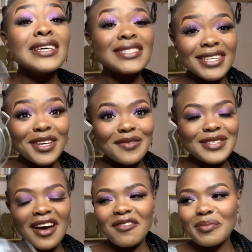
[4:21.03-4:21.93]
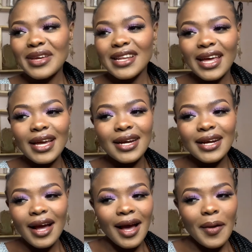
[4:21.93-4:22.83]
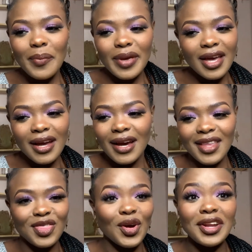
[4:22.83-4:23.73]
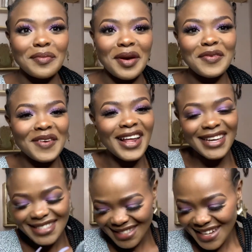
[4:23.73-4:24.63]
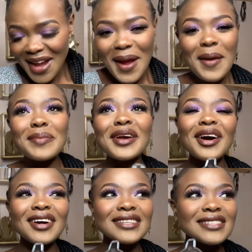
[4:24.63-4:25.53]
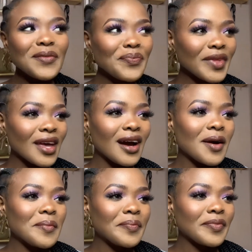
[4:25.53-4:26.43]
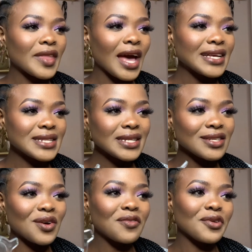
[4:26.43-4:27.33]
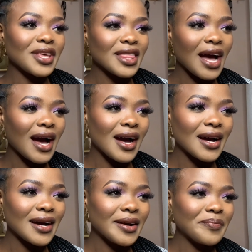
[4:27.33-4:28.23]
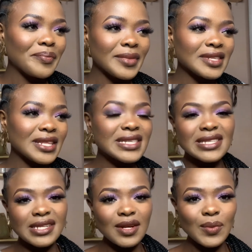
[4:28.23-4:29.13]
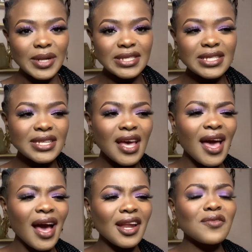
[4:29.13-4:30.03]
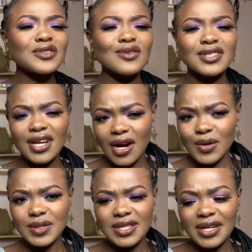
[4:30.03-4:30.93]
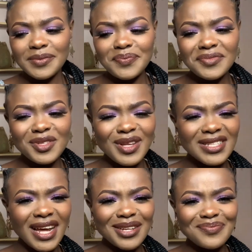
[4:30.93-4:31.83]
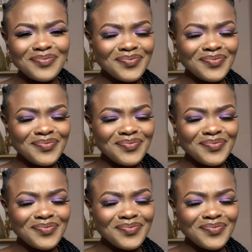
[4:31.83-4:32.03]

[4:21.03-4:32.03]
sieves have been like a big thorn in my flesh, because I started off with the steel ones. Alafu hizo zikaoza. So it's like